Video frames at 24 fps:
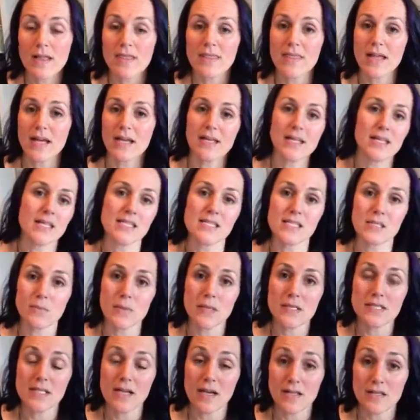that needs to
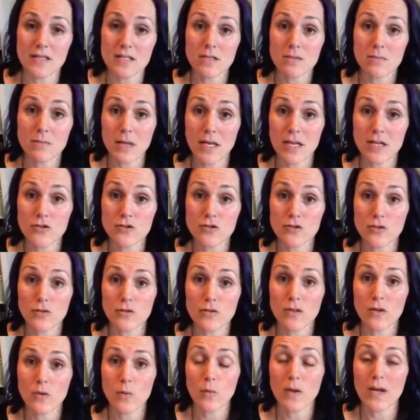be done to make sure
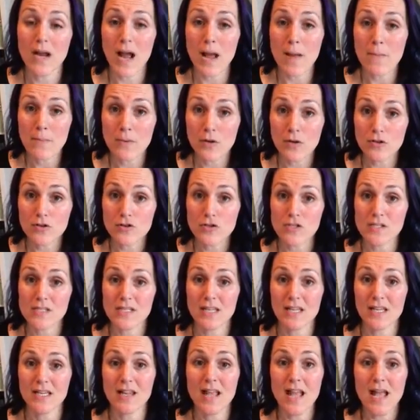that what I'm
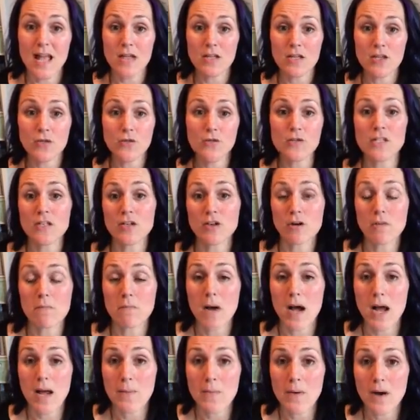purchasing, using on
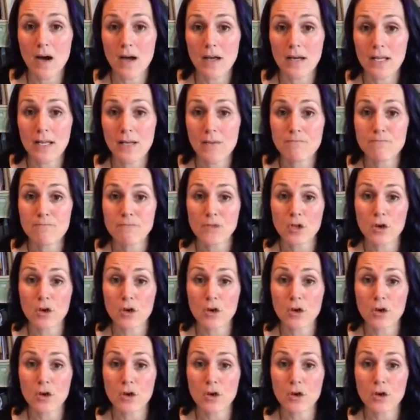my body,